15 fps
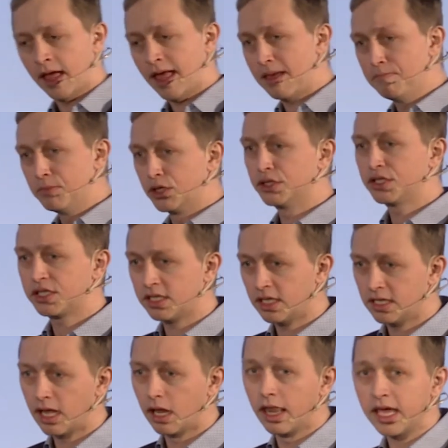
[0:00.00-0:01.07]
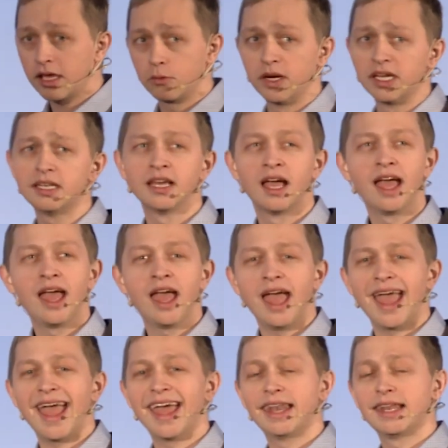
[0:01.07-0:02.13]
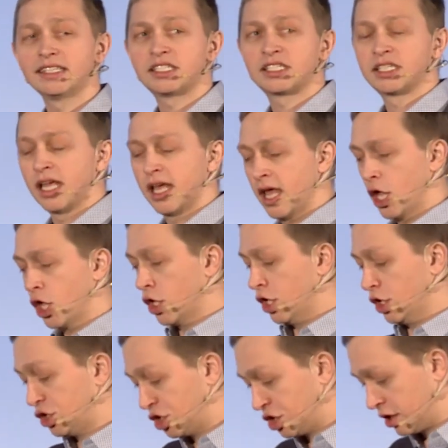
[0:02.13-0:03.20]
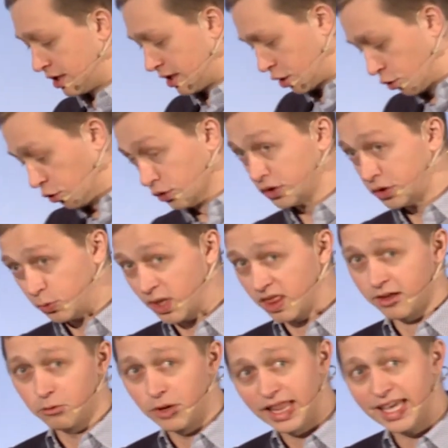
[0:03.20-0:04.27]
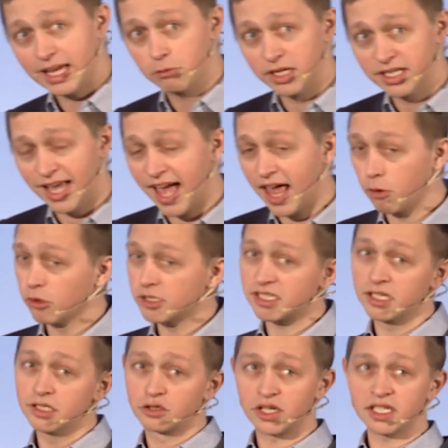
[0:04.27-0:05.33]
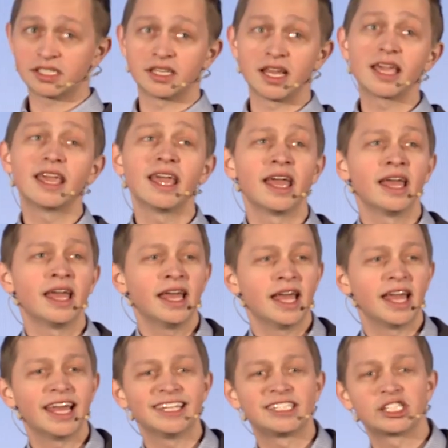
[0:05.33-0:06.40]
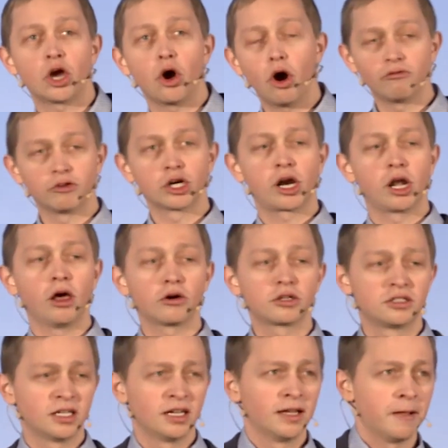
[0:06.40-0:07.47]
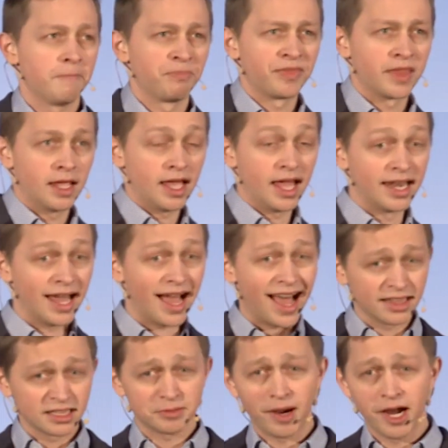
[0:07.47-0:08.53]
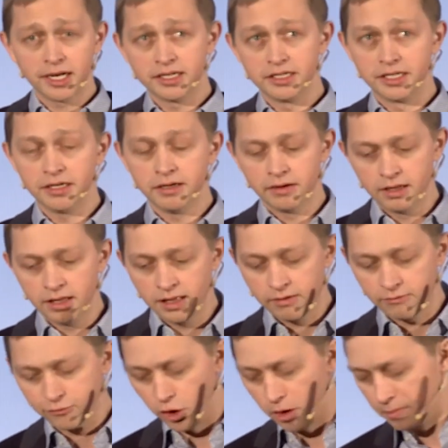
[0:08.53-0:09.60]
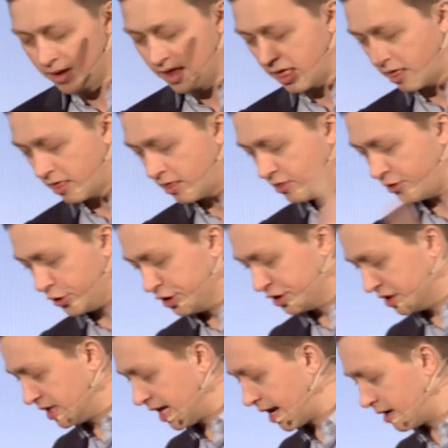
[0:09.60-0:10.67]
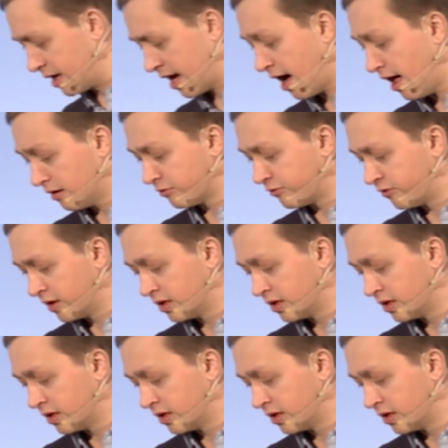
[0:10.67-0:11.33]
immersed in a liquid, and it's cooled with the liquid. And what's interesting, it's overclocked an Antminer from 13.5